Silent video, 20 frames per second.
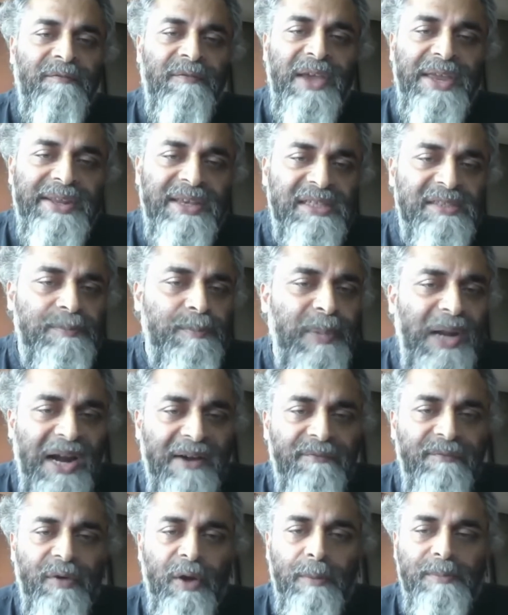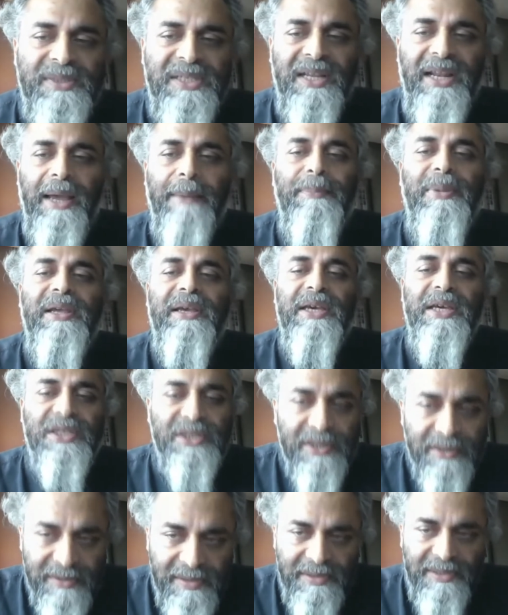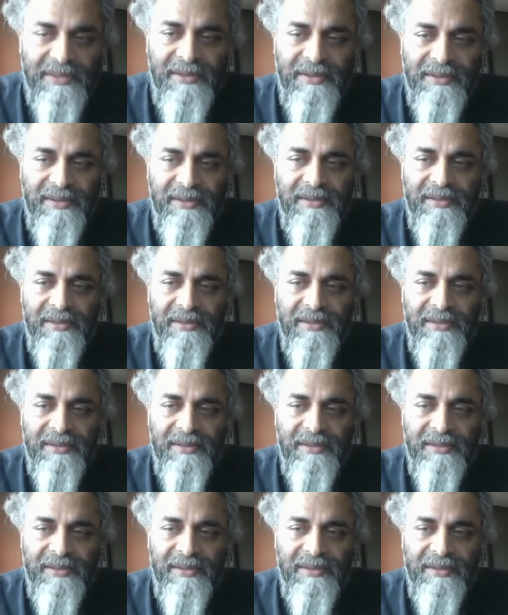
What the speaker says: various platforms and applications.